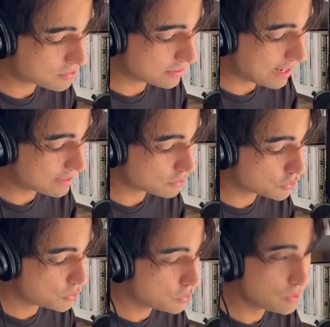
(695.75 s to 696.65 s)
have
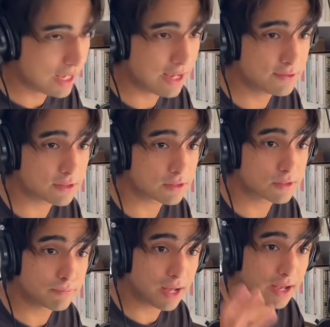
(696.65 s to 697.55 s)
two agents
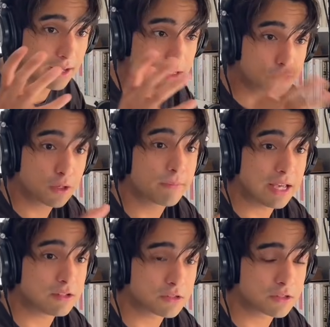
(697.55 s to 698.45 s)
by
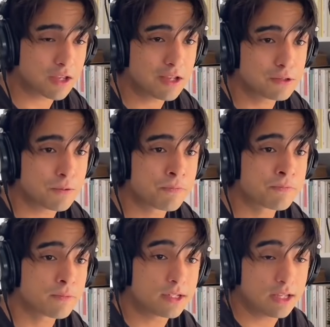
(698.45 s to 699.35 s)
sub-agent, okay? So
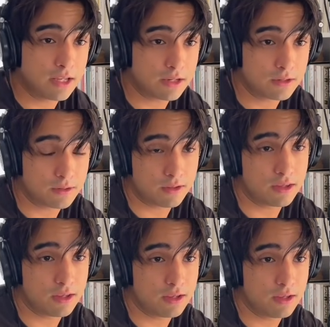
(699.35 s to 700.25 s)
in
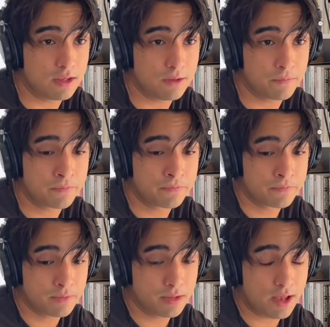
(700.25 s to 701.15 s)
the
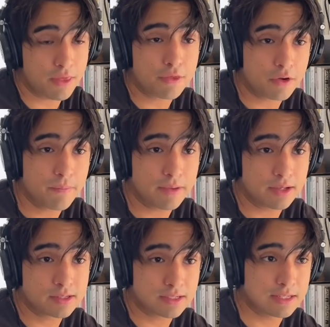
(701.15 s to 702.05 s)

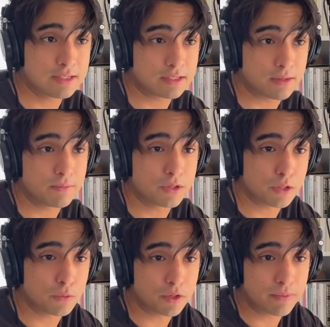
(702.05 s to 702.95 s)
Anthropic's system, you
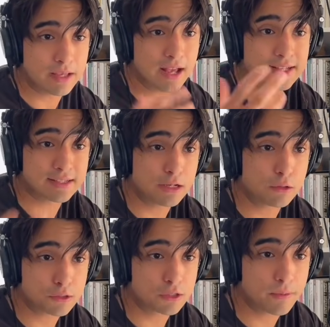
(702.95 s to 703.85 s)
would be a single
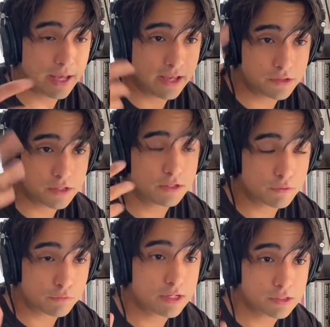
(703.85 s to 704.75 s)
sub-agent
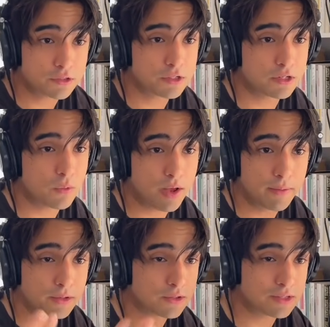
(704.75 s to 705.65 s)
researching the web
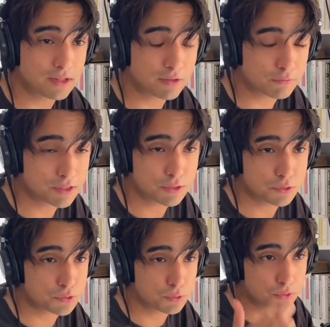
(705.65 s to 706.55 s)
using
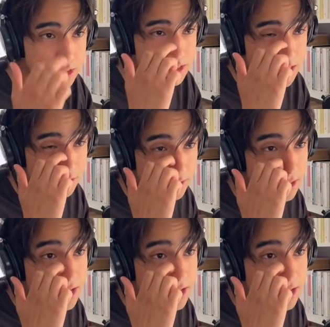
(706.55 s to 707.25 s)
research tools, etc.